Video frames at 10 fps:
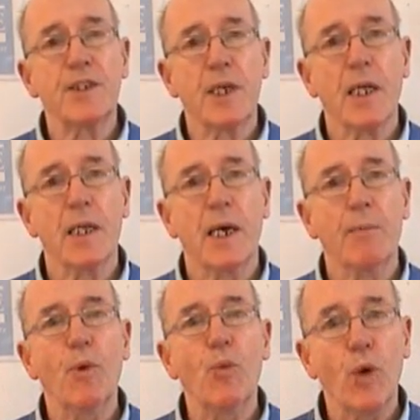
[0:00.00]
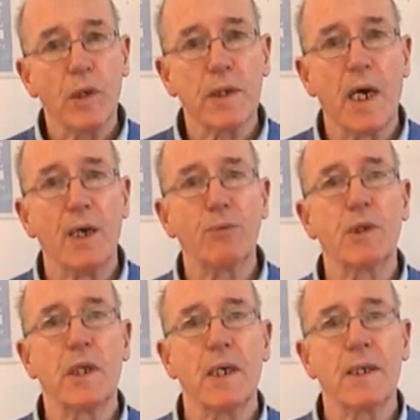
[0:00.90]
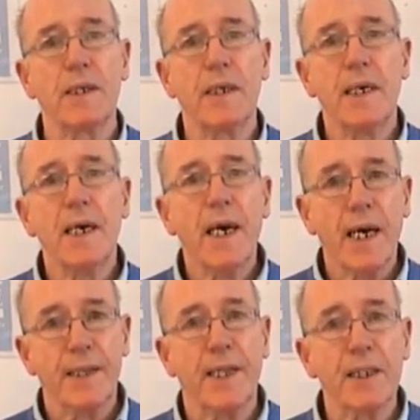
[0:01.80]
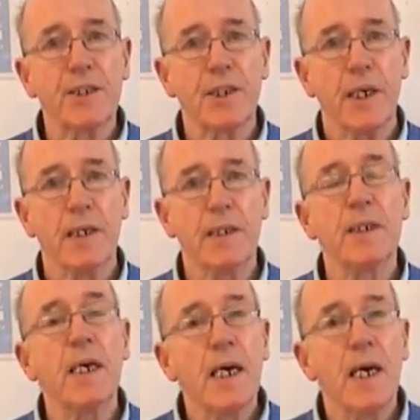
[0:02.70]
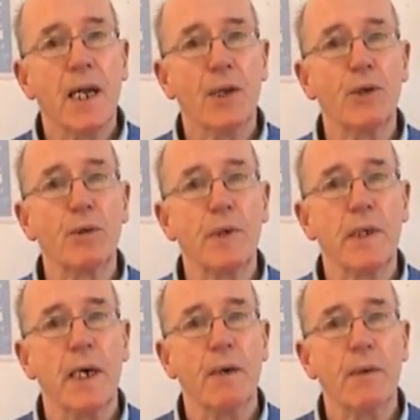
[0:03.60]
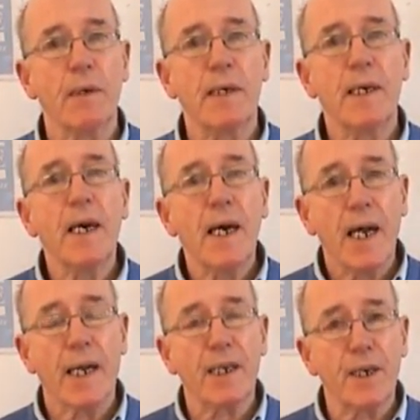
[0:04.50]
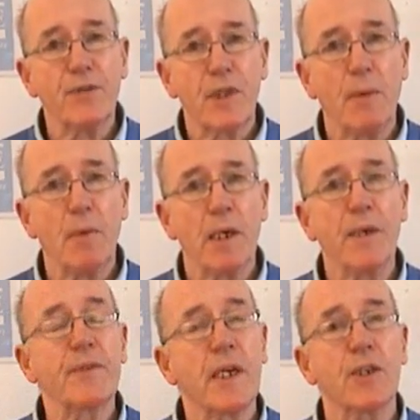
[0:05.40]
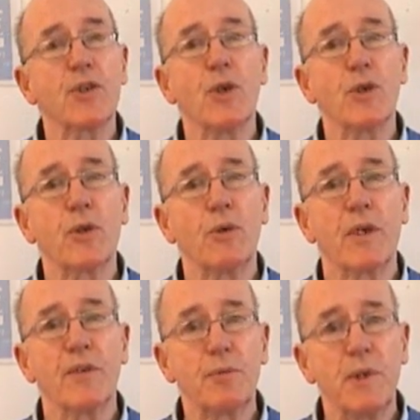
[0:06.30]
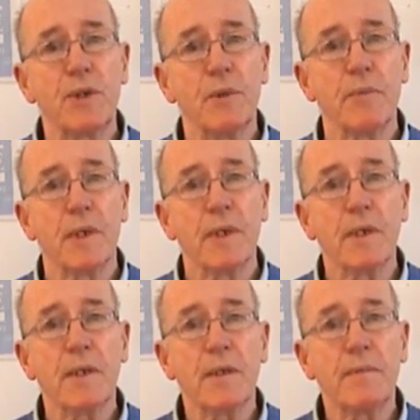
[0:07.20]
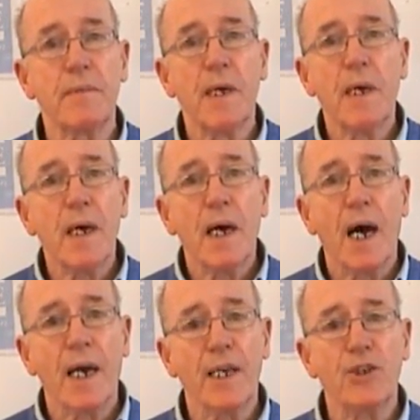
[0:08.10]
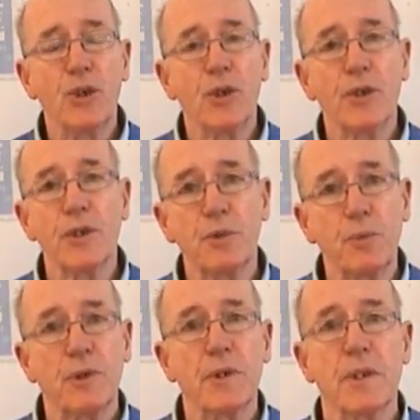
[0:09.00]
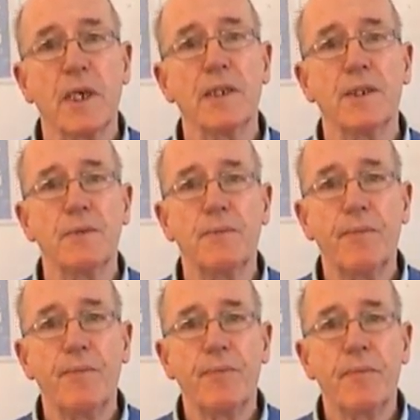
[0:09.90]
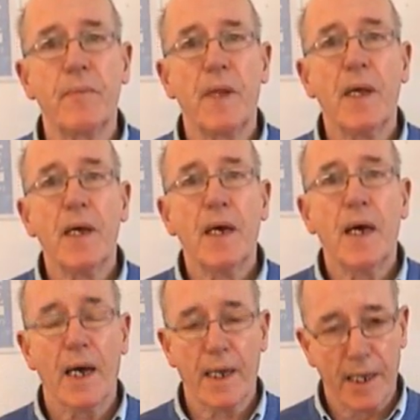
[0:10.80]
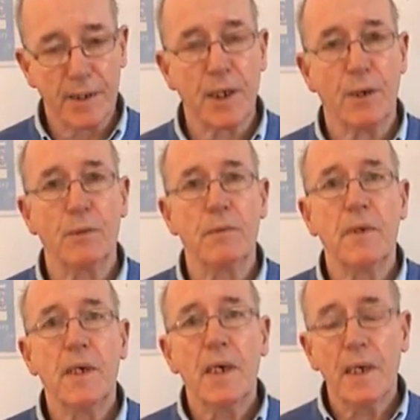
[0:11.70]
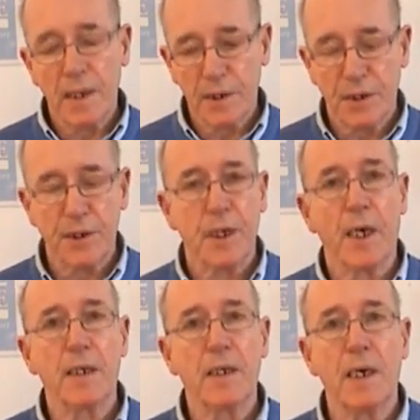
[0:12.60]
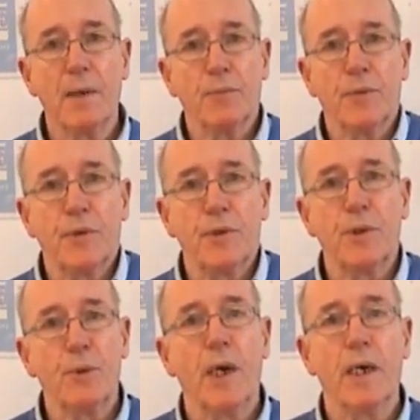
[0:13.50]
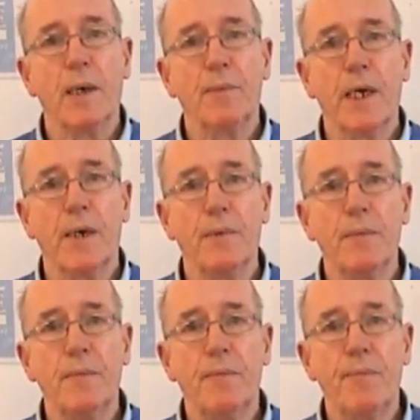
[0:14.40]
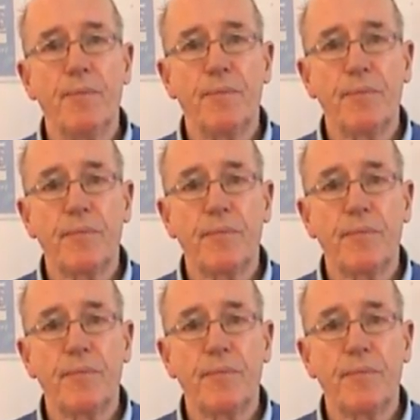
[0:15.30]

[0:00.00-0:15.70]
and I can tell them what I was like at that stage, and look at me now and it gives them a lift and it also gives me something. I enjoy it as much as they do. And that's how today I'm um, the way I am now.